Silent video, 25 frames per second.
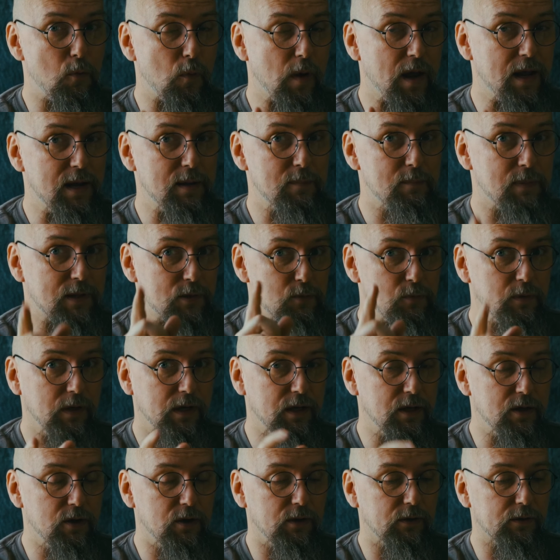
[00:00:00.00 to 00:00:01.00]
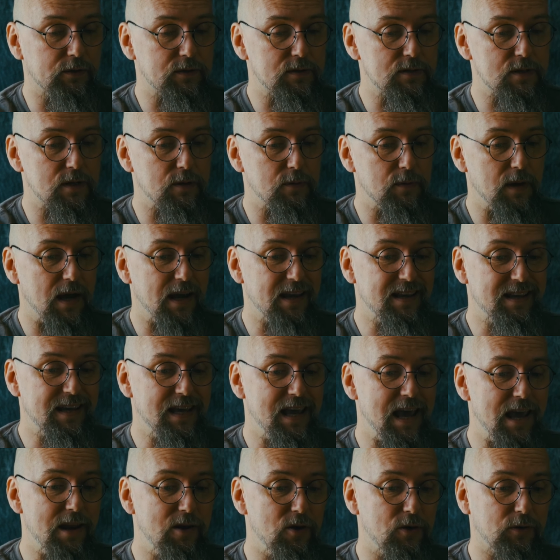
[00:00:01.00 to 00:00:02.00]
rain but really cold, so I
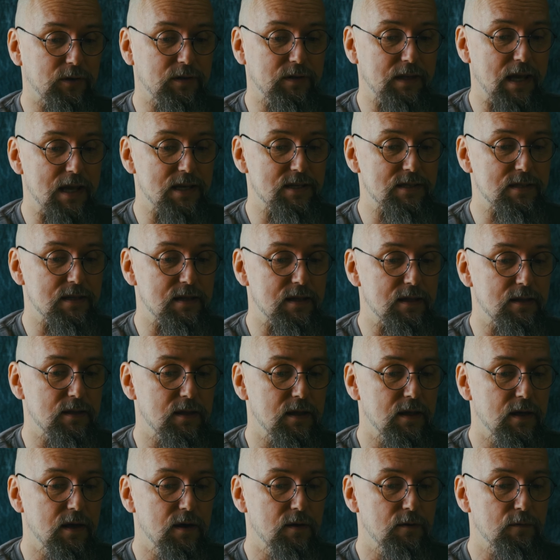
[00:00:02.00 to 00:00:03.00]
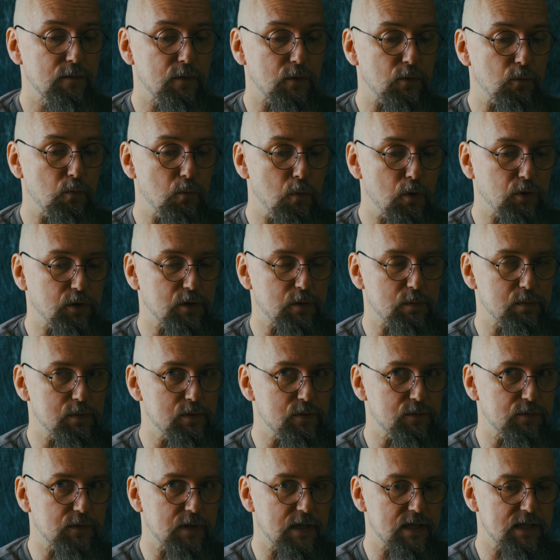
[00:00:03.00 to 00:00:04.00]
cannot test it for
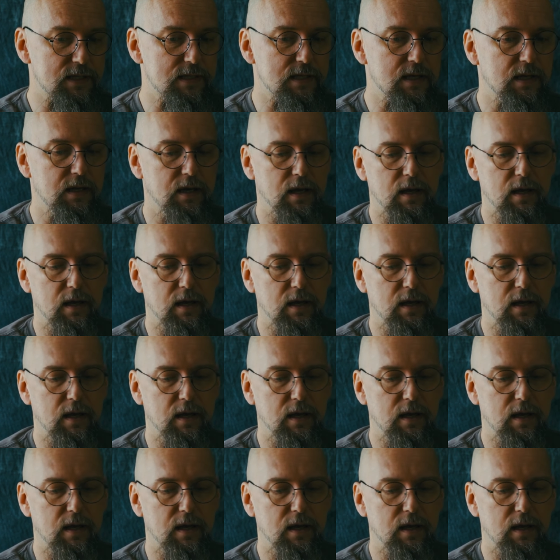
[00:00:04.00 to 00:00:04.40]
waterproofness.